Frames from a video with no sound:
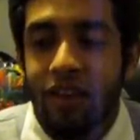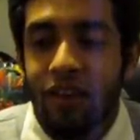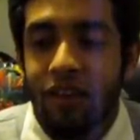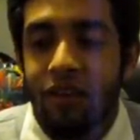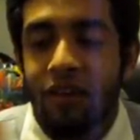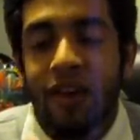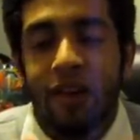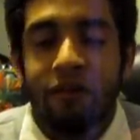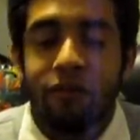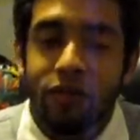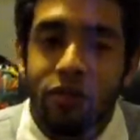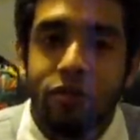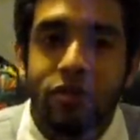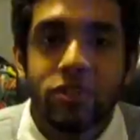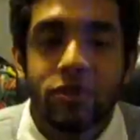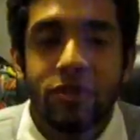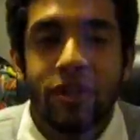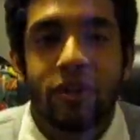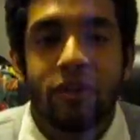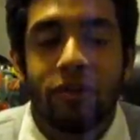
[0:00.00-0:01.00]
Okay, for
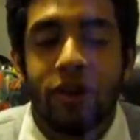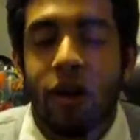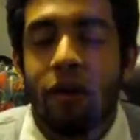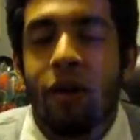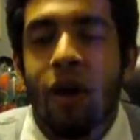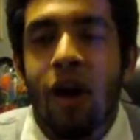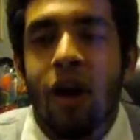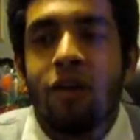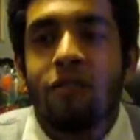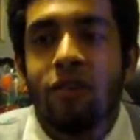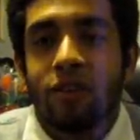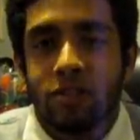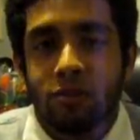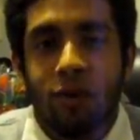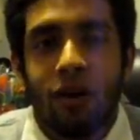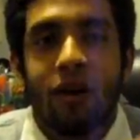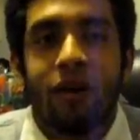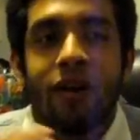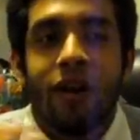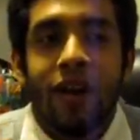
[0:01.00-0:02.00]
those of you that don't know, first
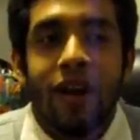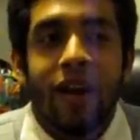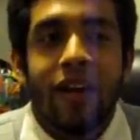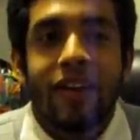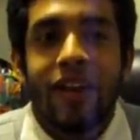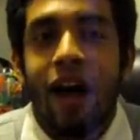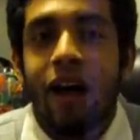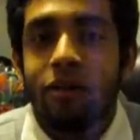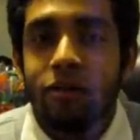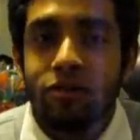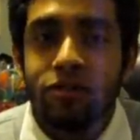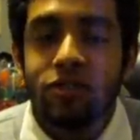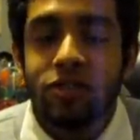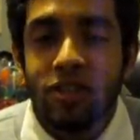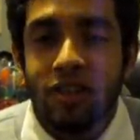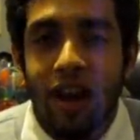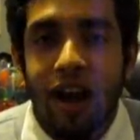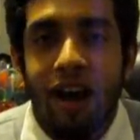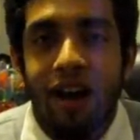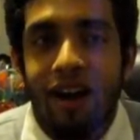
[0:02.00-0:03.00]
of all, Yahoo
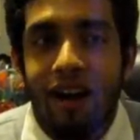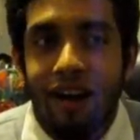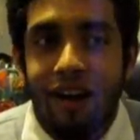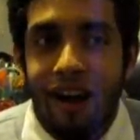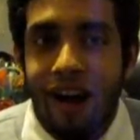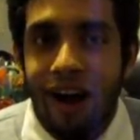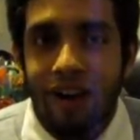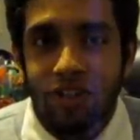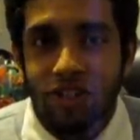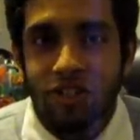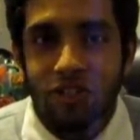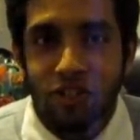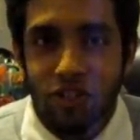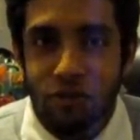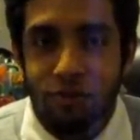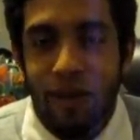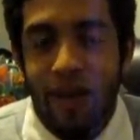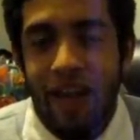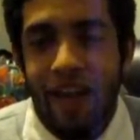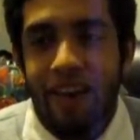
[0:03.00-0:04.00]
Auctions
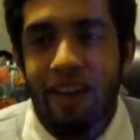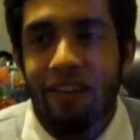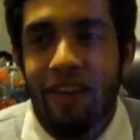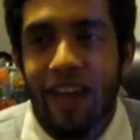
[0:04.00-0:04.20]
Japan.